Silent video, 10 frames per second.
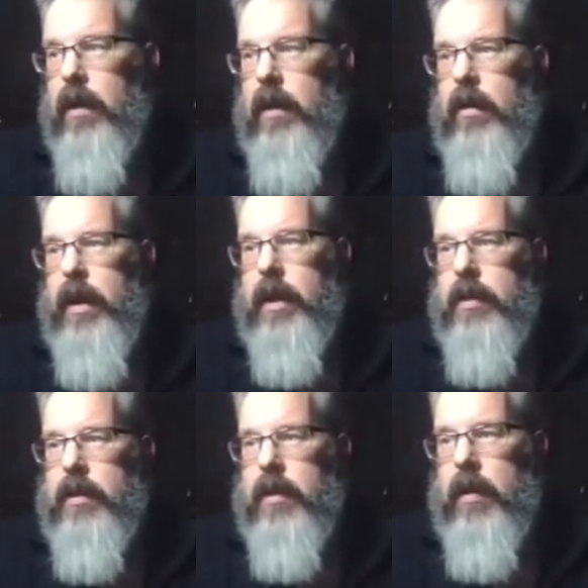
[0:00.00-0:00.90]
All
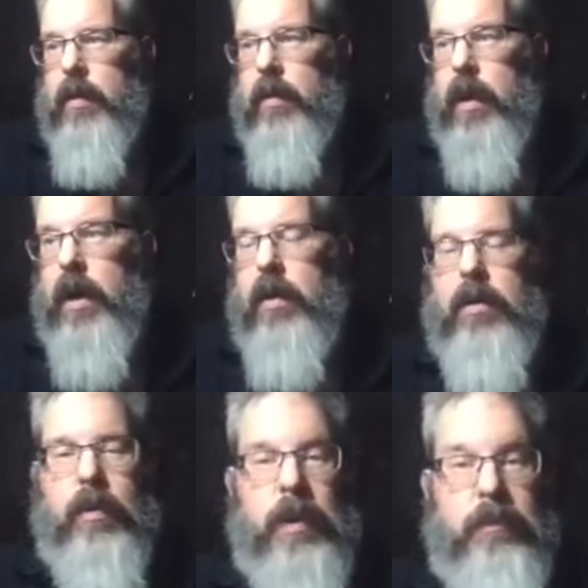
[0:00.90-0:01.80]
right, so how
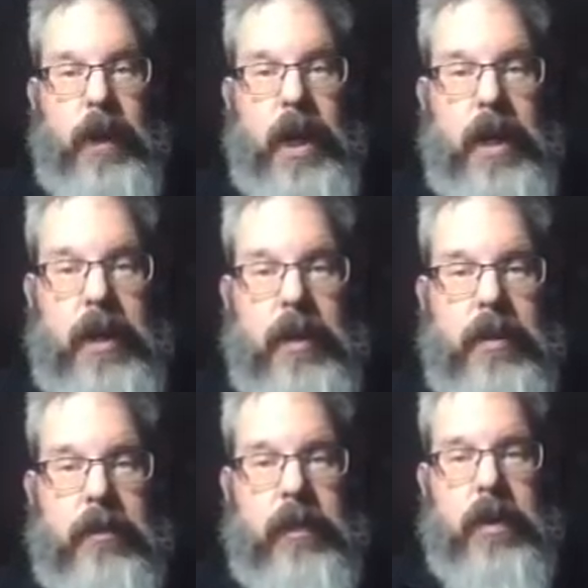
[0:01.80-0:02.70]
do we bind
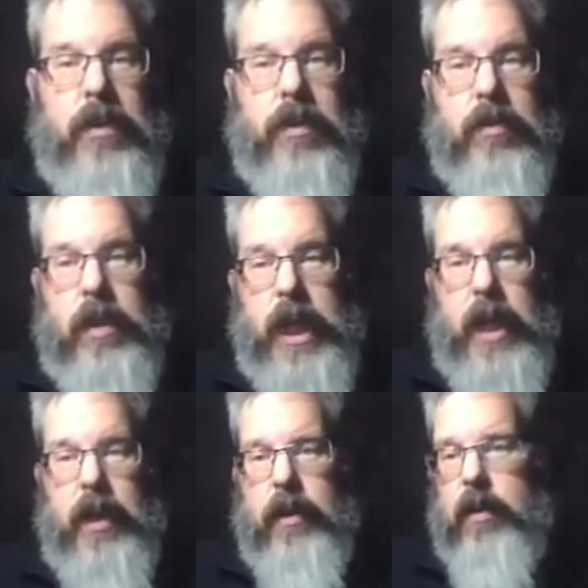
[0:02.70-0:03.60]
this function to a
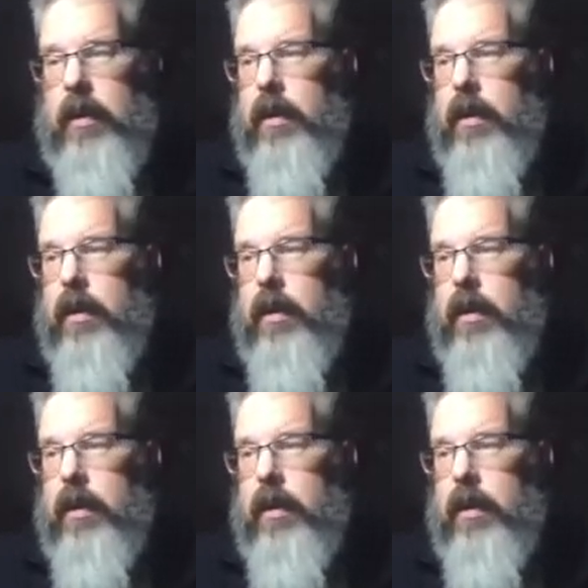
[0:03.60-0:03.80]
key?